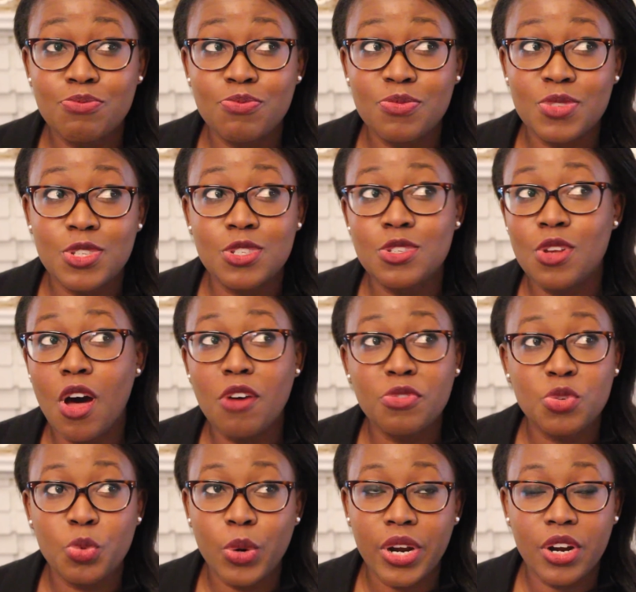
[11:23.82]

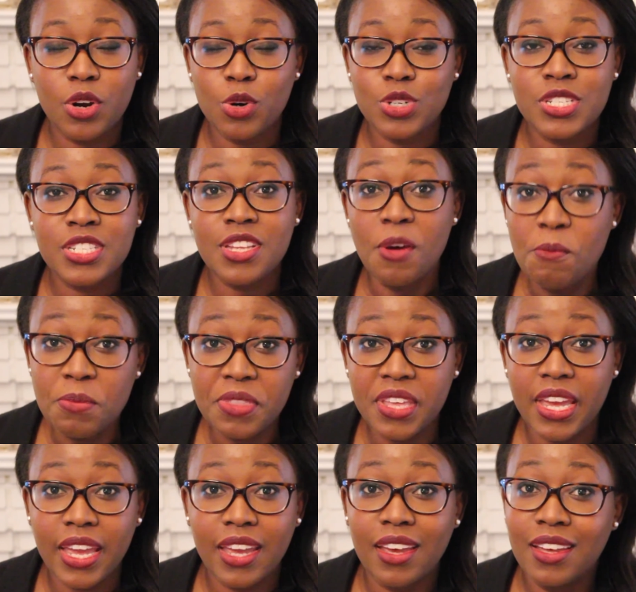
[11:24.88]
software or
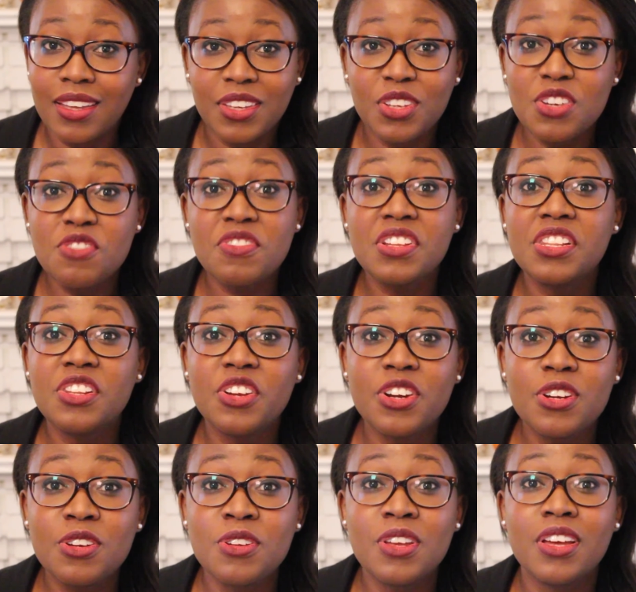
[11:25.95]
something. You don't even
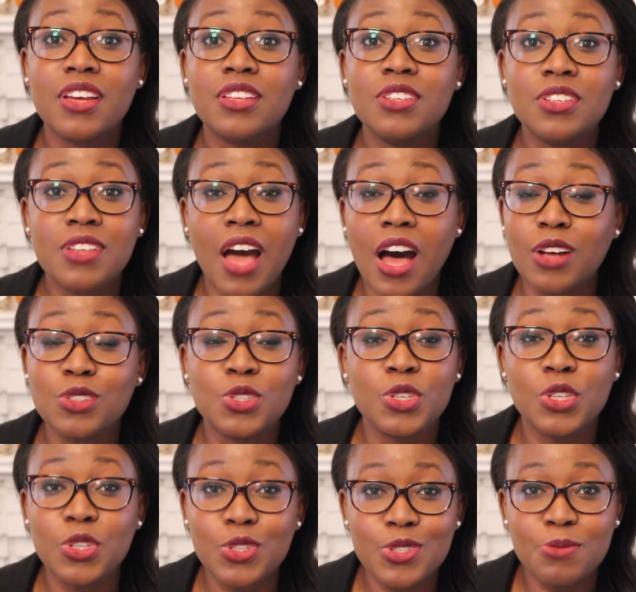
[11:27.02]
learn how to
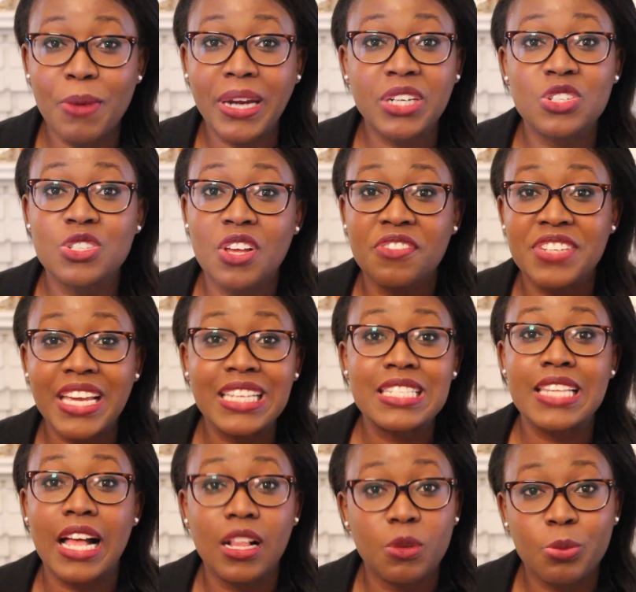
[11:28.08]
use Microsoft
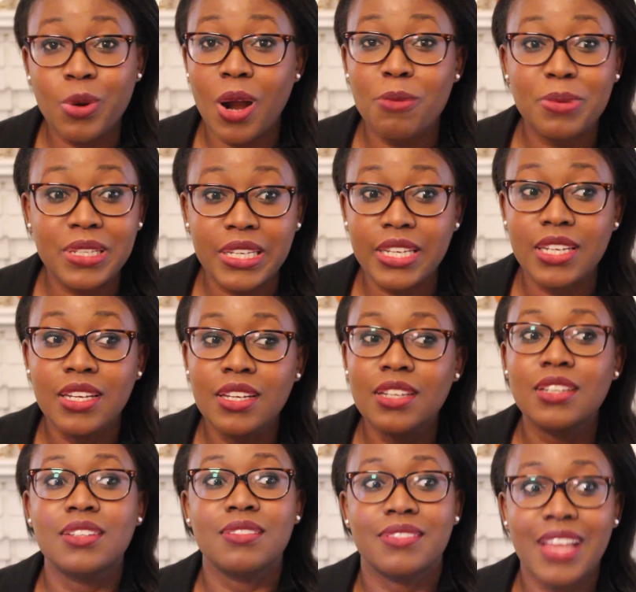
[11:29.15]
Excel properly.
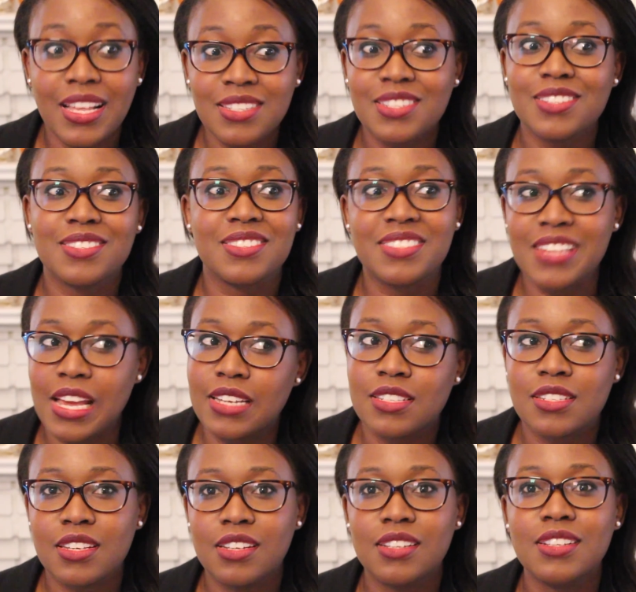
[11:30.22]
That's a tech
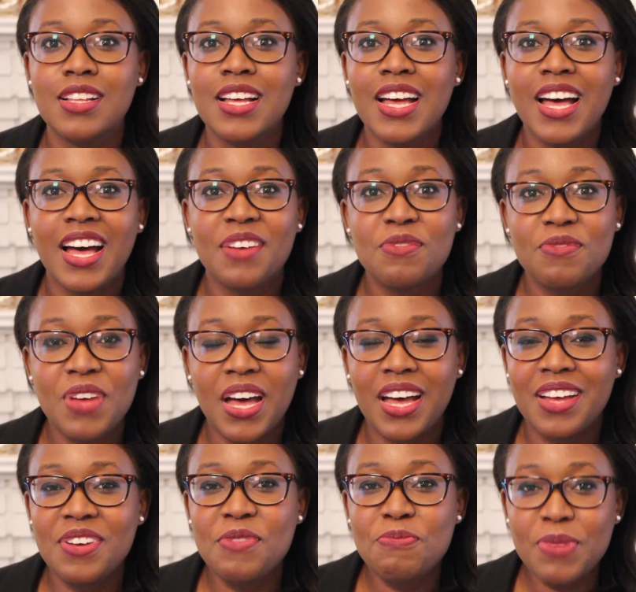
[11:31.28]
skill.
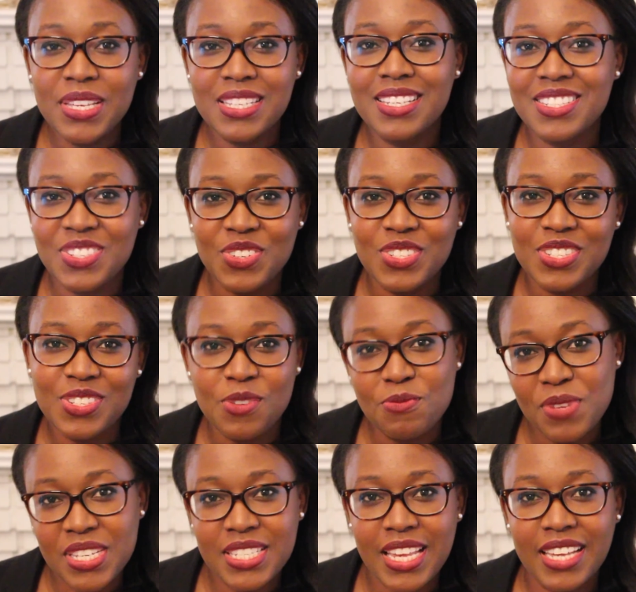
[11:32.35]

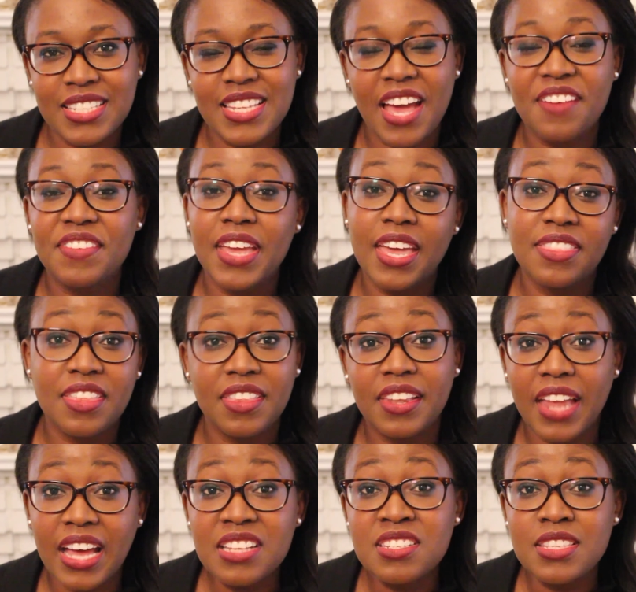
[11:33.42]
Be tech savvy. And then the
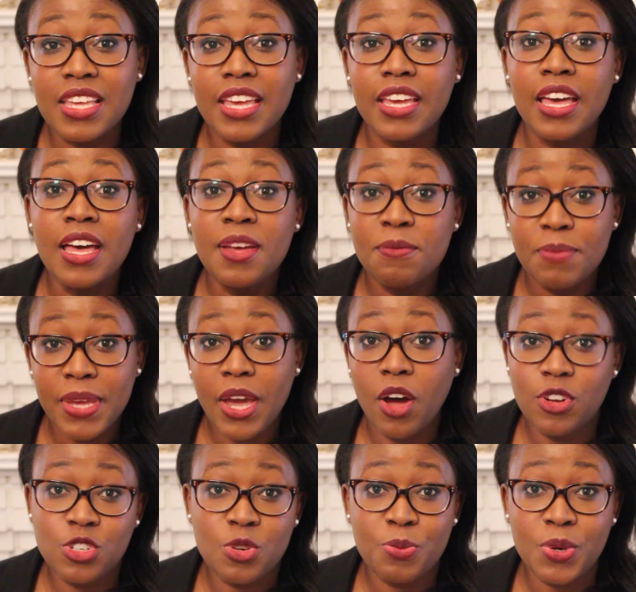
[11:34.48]
last thing, be
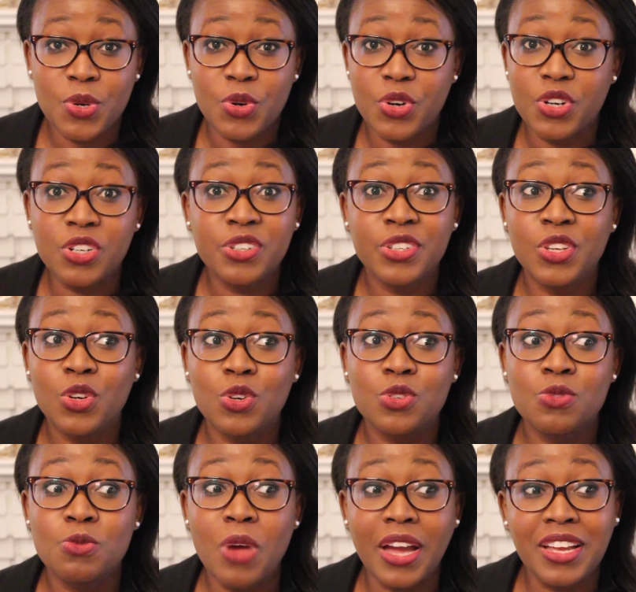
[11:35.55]

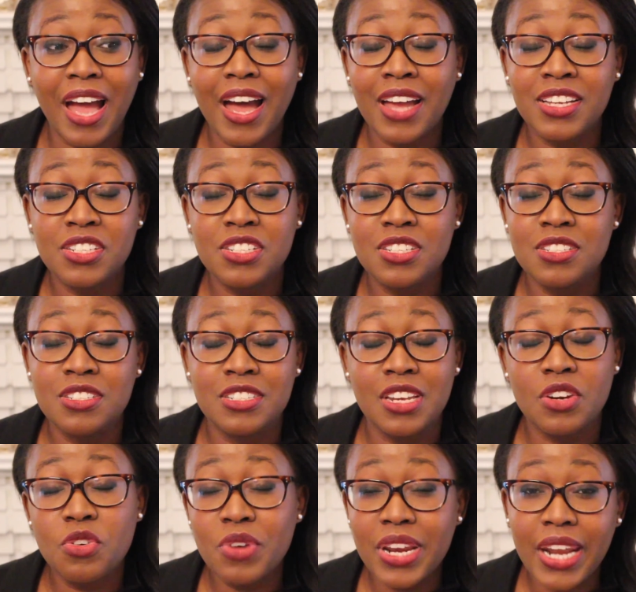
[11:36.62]
entrepreneurial. I
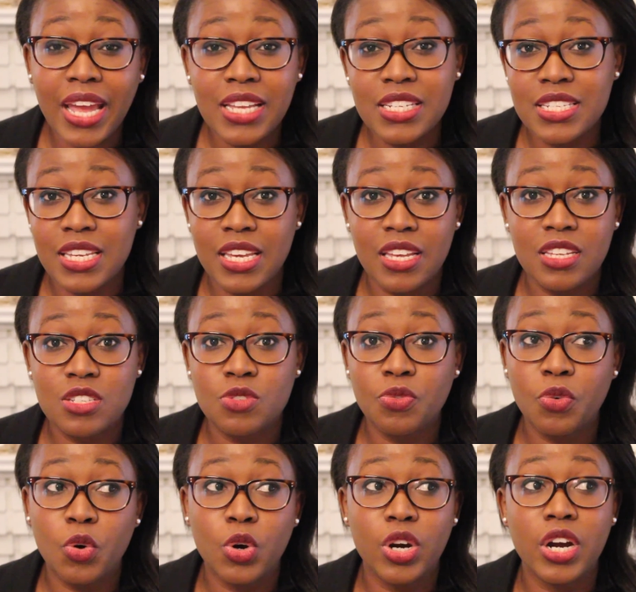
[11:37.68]
generate ideas
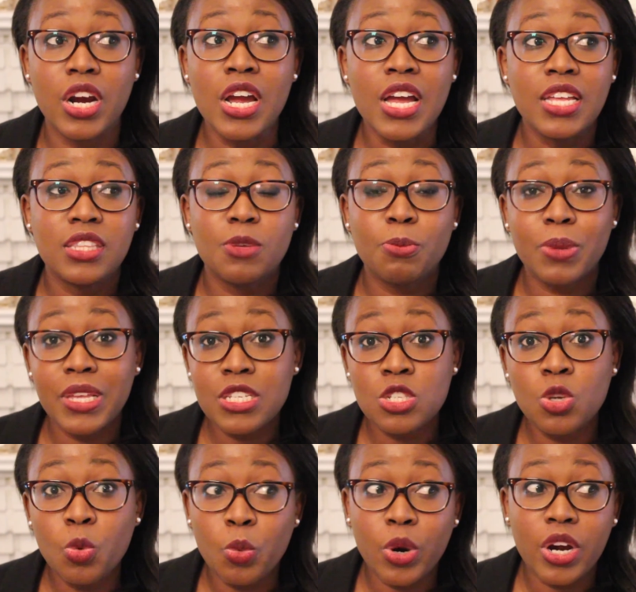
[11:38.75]
for the place
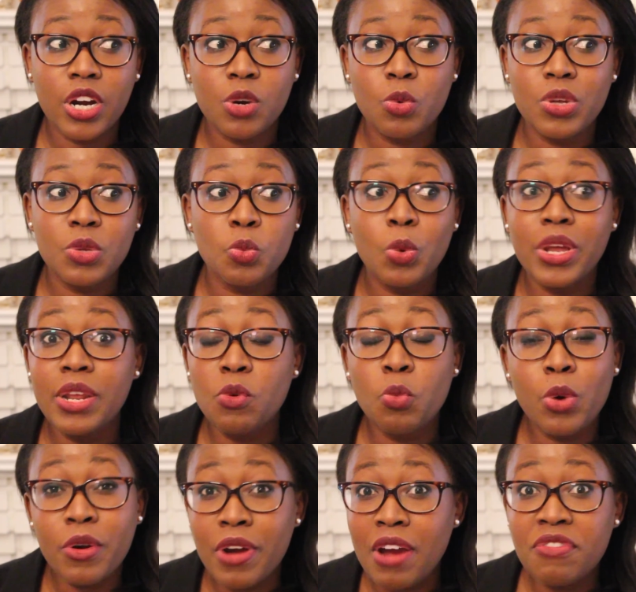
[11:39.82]
you work,
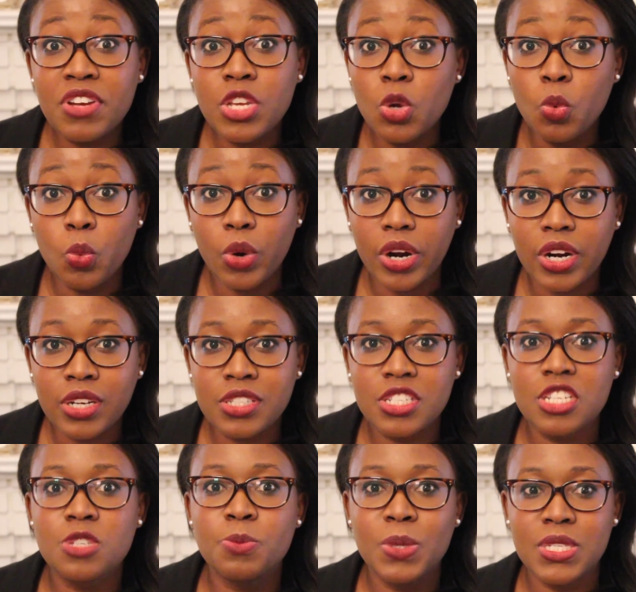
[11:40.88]
wherever you work.
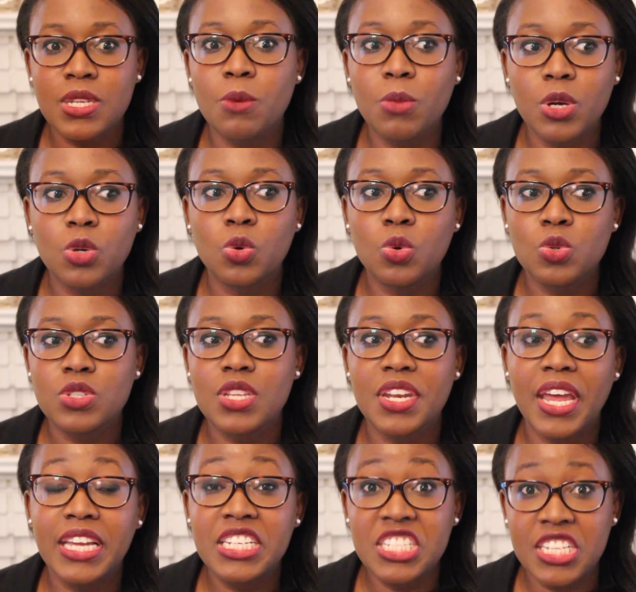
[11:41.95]
Just be someone who's an
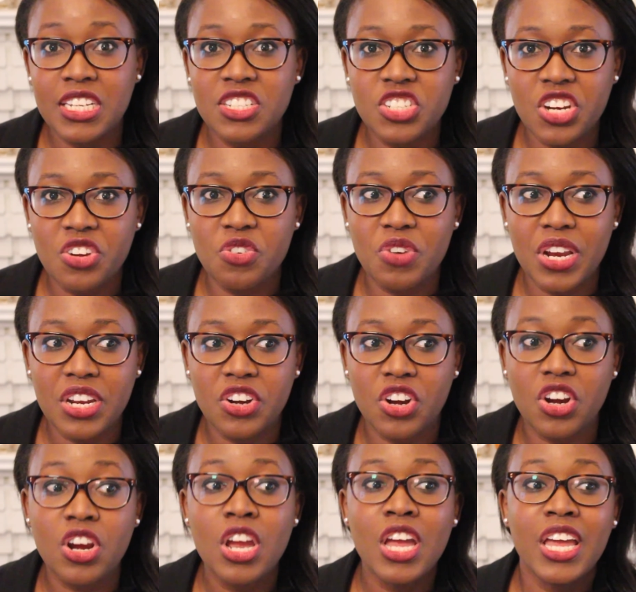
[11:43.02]
idea
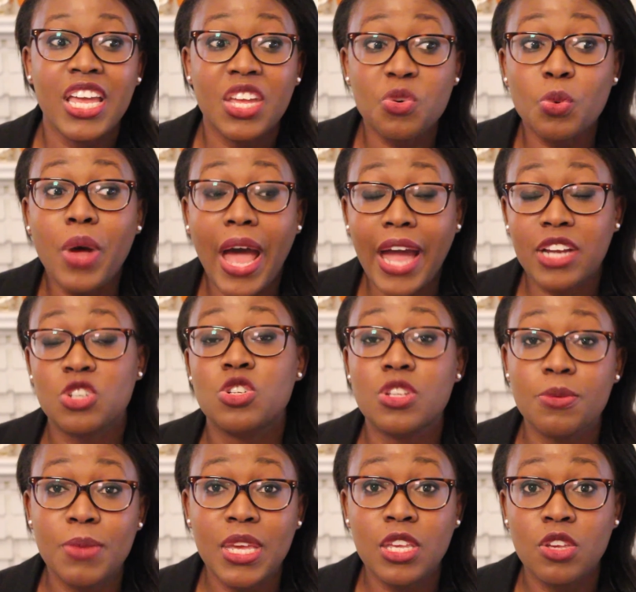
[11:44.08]
generator. It will
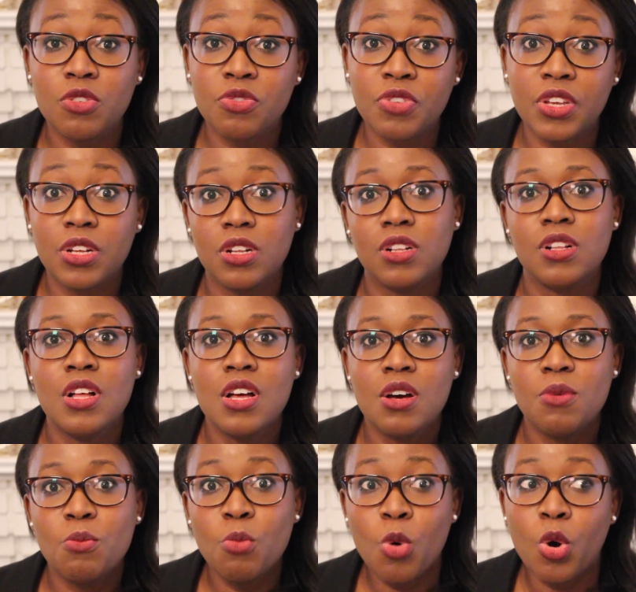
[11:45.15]
actually make you feel
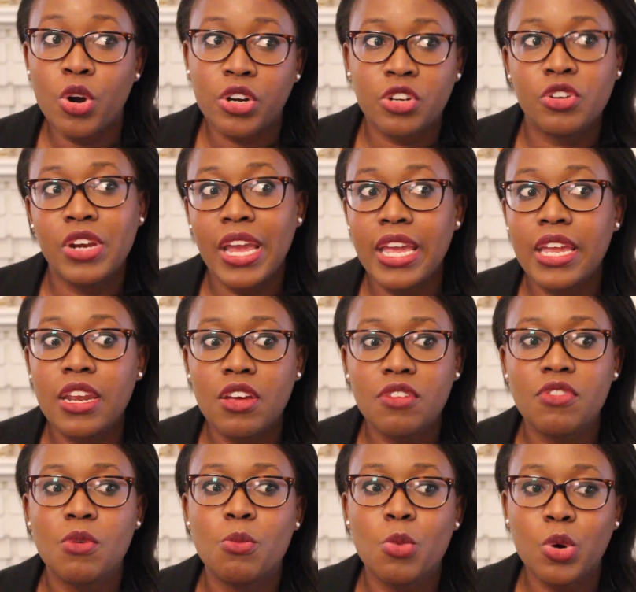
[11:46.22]
more creative
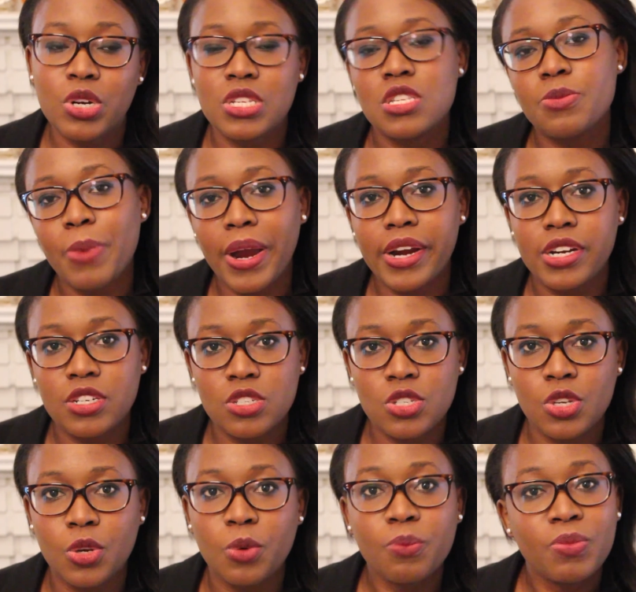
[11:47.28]
and more inspired
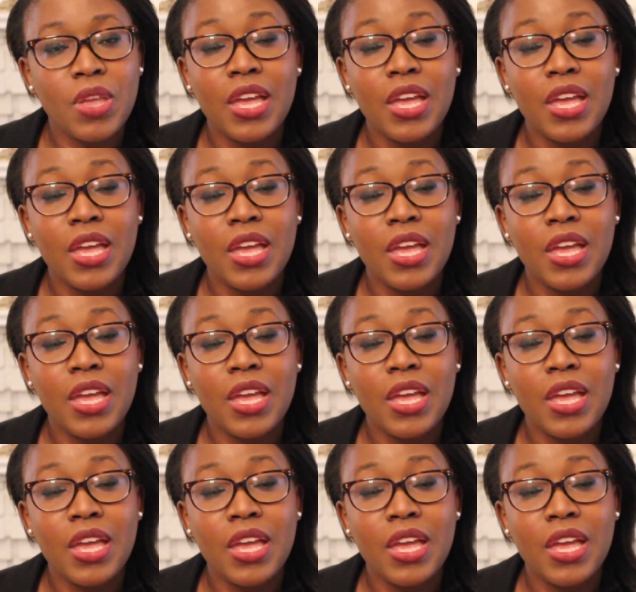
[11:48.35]
too.